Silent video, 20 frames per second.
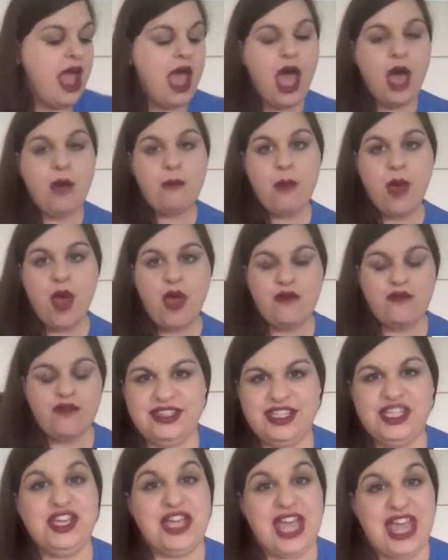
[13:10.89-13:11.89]
I'm
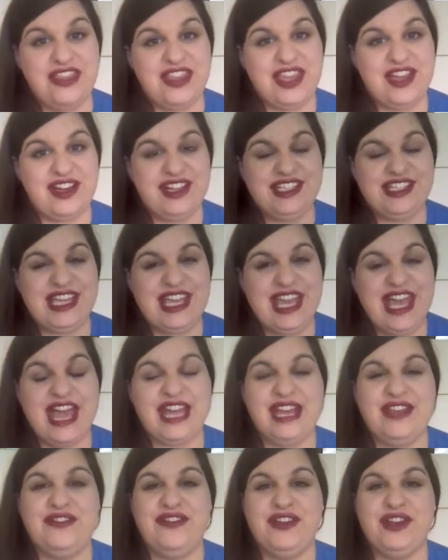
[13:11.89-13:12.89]
perfect. You get the idea,
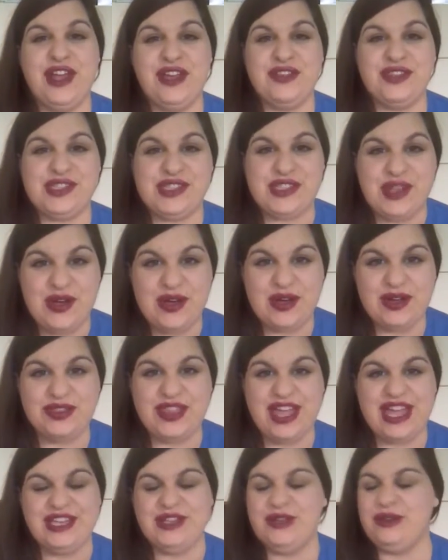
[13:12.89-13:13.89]
and if you know the song,
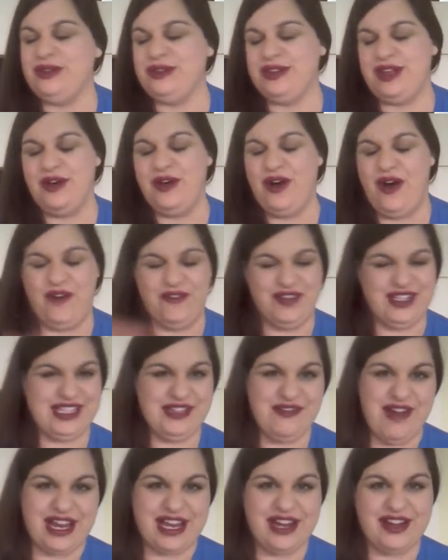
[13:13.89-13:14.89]
then you'll
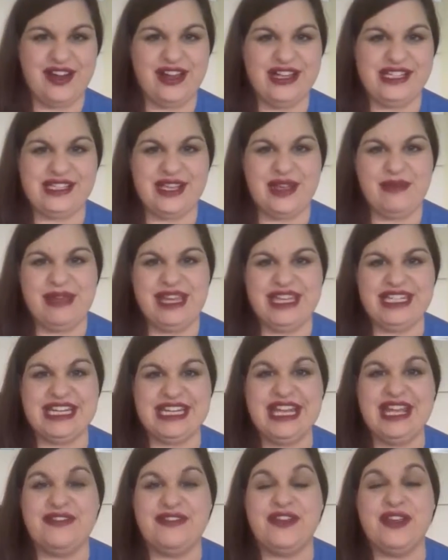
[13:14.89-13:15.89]
obviously recognize it
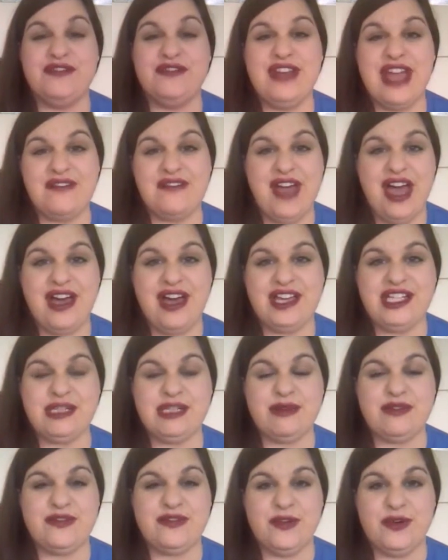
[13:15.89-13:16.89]
immediately. If you've never heard
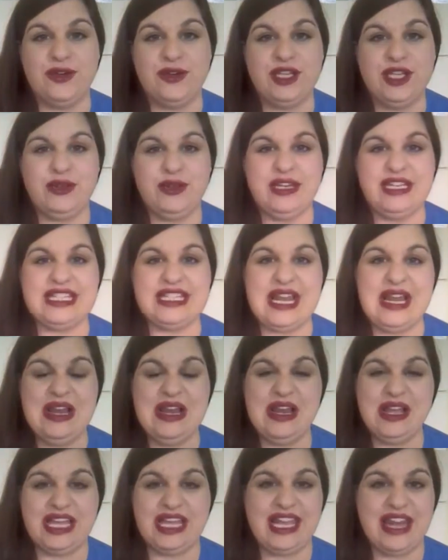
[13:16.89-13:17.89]
it before, you need to
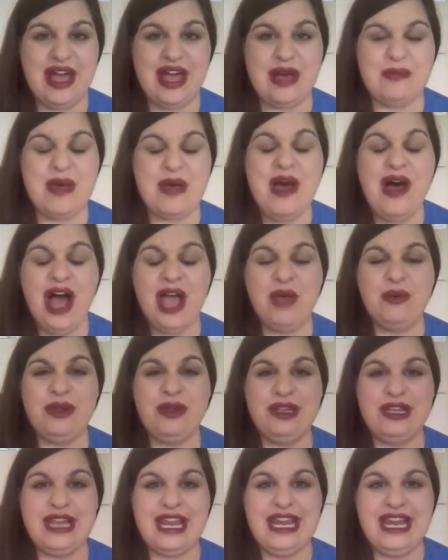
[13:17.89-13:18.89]
look it up. I
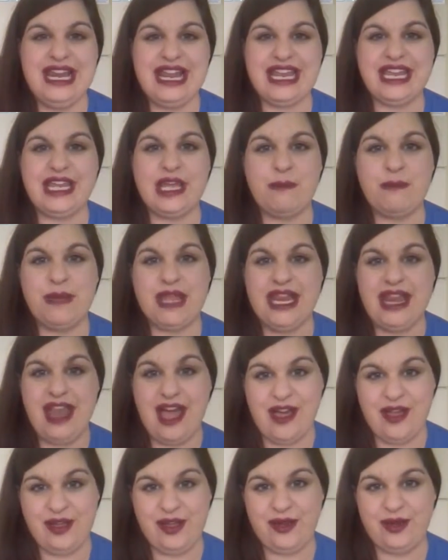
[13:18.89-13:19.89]
will link
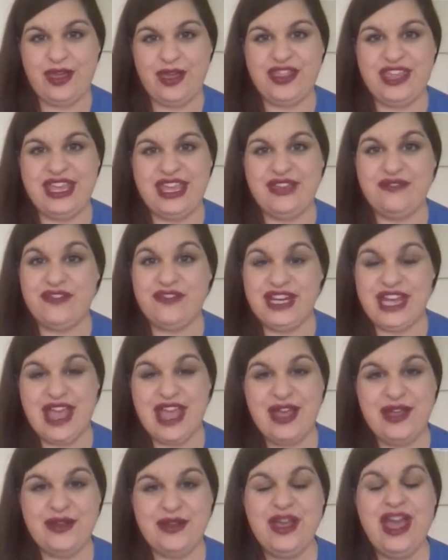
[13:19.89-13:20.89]
below the
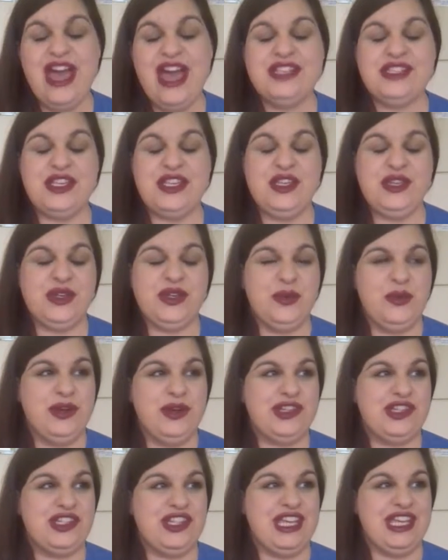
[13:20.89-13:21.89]
video so you can
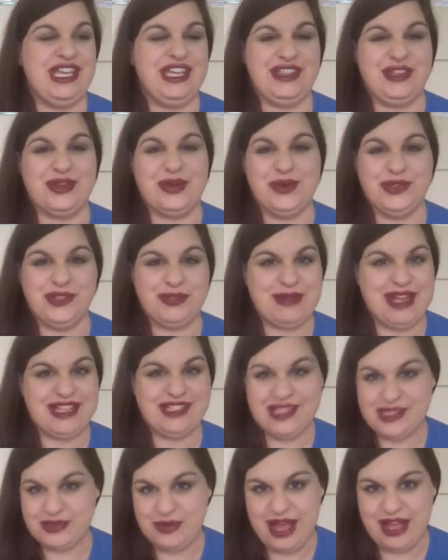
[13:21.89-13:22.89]
watch the, the cool
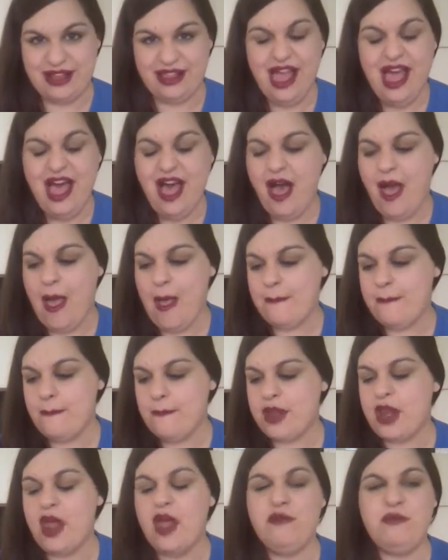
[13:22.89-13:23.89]
gymnast as well. Um,
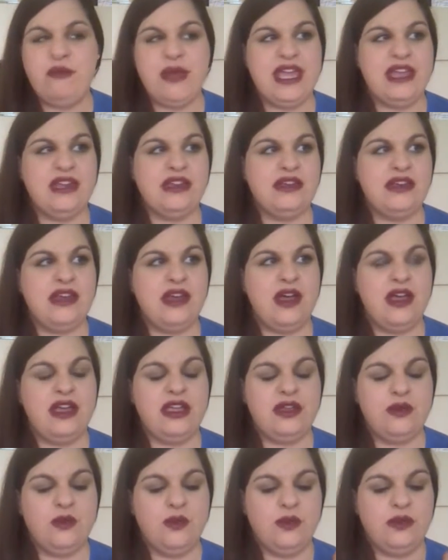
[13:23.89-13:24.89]
but I've been
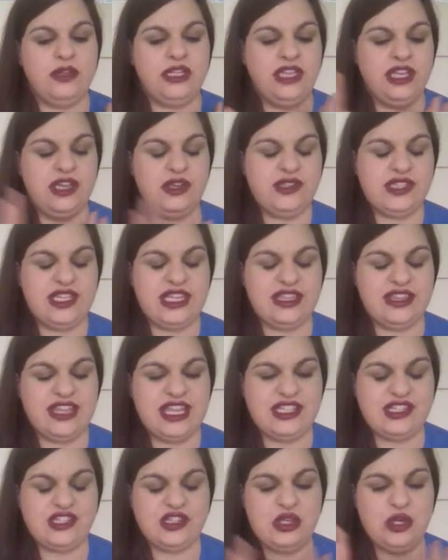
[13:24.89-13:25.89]
using
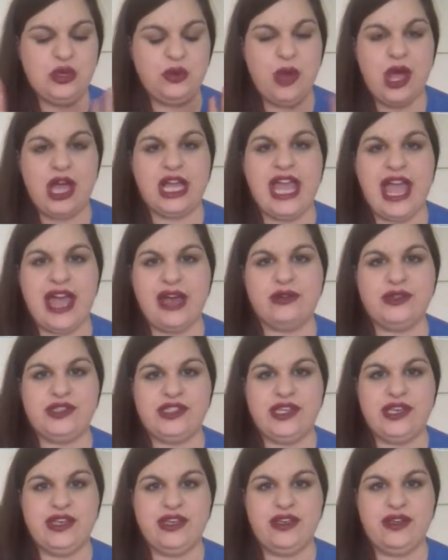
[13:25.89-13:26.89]
this to work out
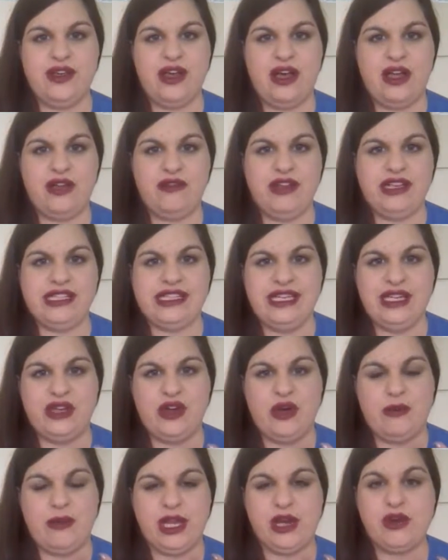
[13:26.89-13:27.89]
to. I recently
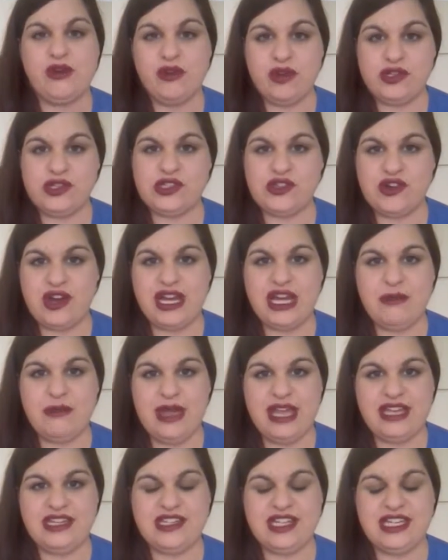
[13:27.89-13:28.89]
got my cross trainer
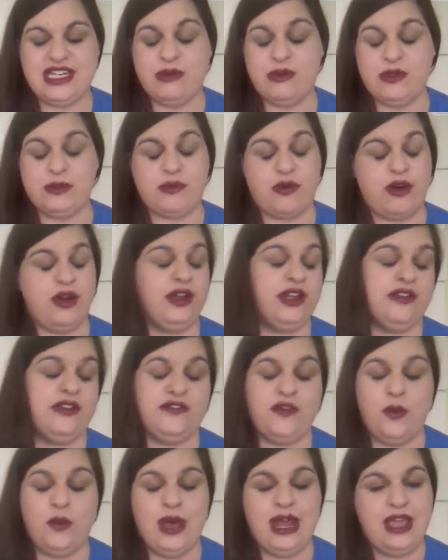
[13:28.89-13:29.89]
mended. It was
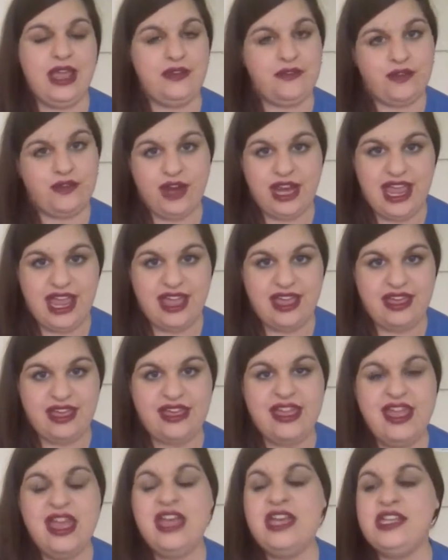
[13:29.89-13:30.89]
broken for well over a
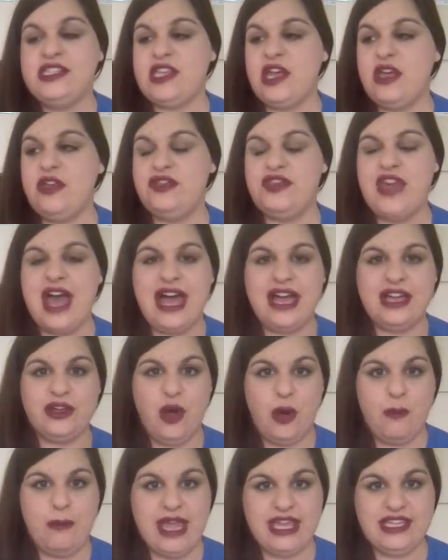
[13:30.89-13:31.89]
year. So that
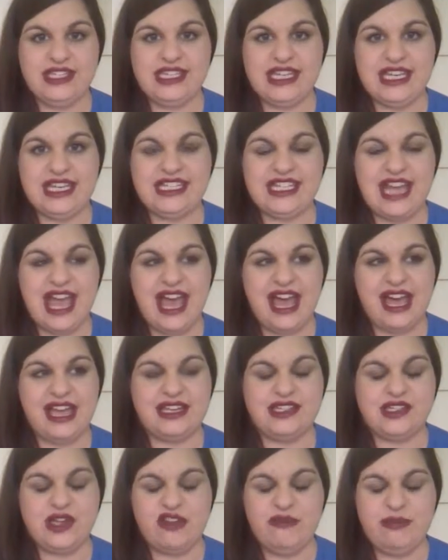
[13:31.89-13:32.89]
got mended
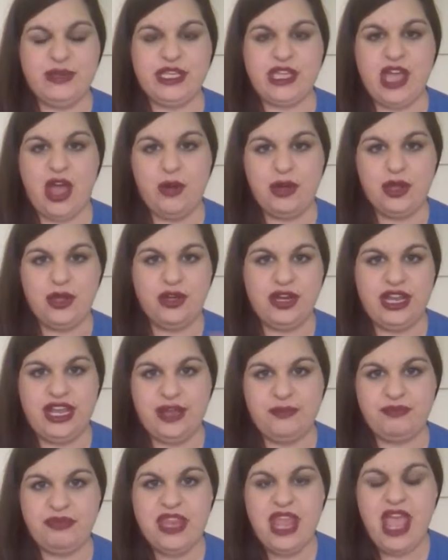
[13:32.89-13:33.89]
and I've been going on
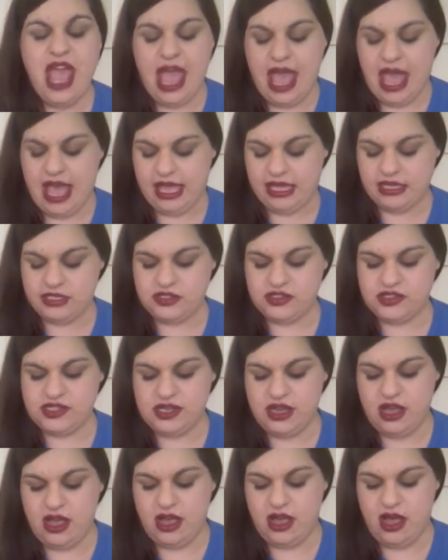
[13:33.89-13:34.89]
it
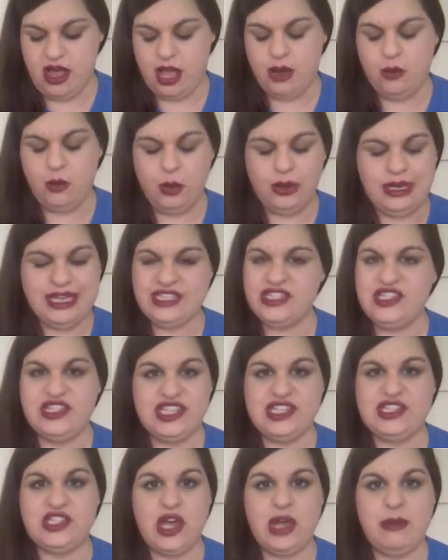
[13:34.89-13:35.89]
and I will listen to
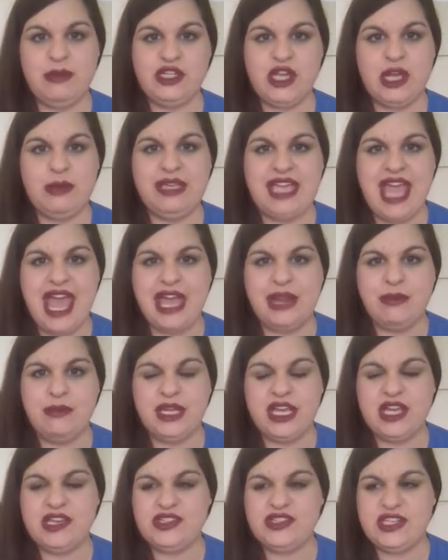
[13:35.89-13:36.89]
this time and time again
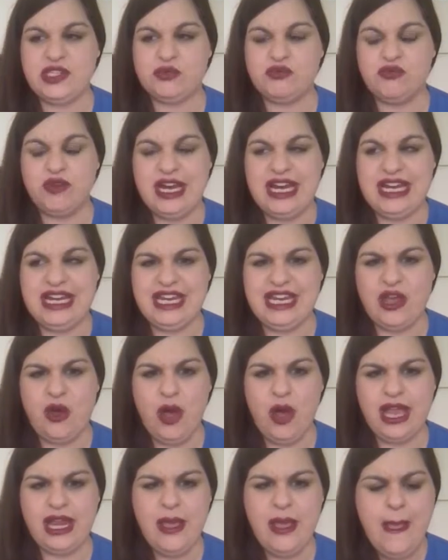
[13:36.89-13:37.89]
because it's really
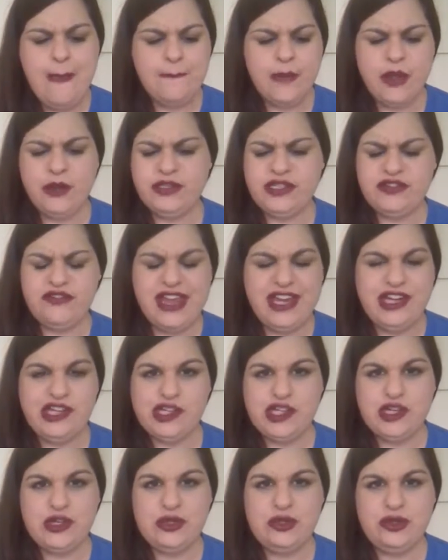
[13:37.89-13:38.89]
quite
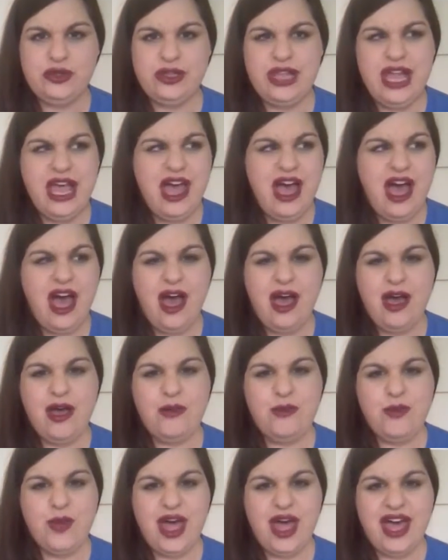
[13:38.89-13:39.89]
motivational
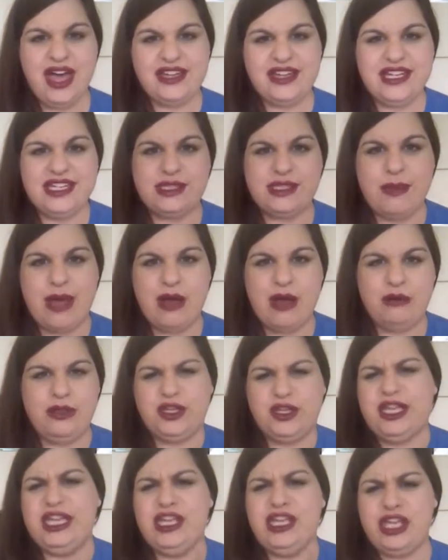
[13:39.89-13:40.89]
um, and it's about
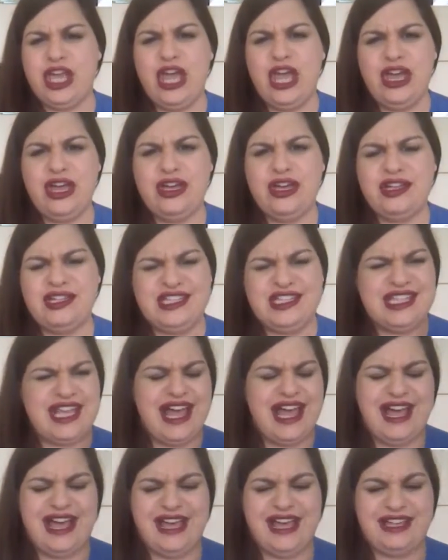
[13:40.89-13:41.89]
looking good
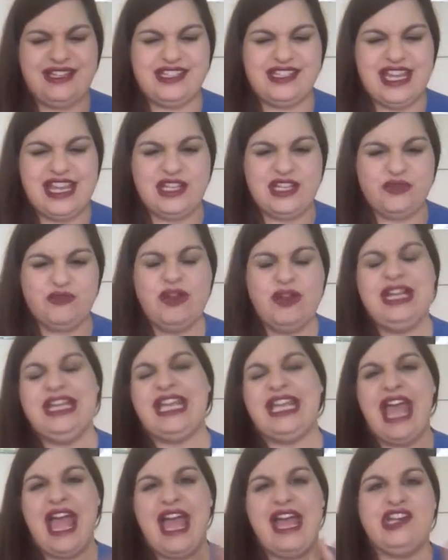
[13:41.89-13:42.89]
and it's
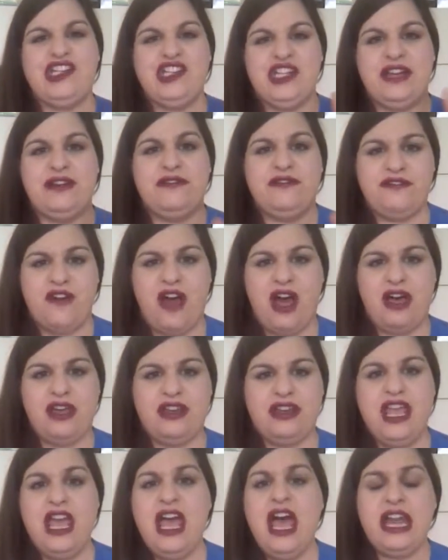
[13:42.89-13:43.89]
really catchy and
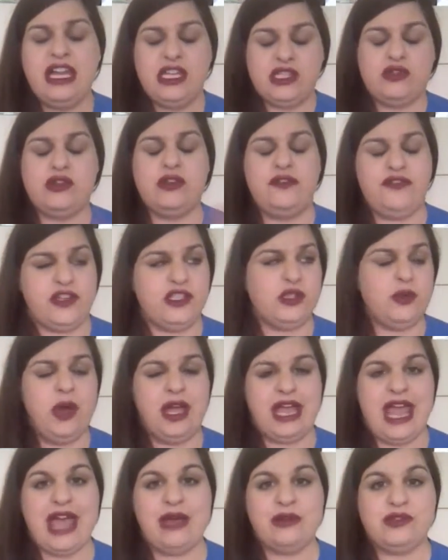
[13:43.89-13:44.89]
fun and it's good fun to
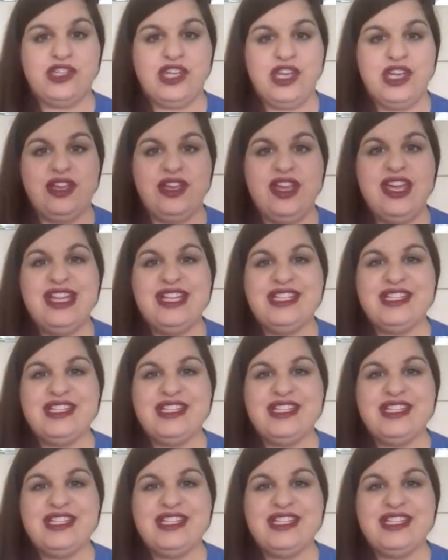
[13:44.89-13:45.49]
work out to.